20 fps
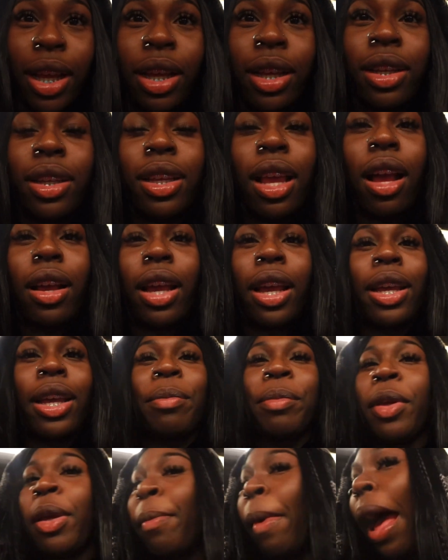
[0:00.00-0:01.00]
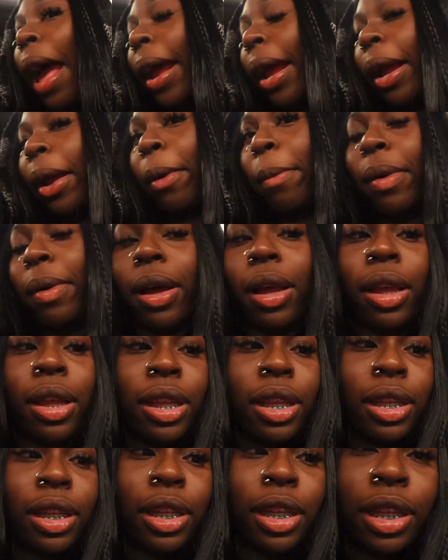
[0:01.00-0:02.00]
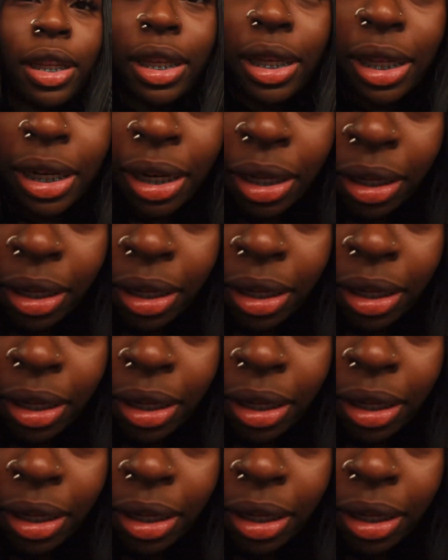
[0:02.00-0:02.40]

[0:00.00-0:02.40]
can't, y'all can't hear me. my ear pod. He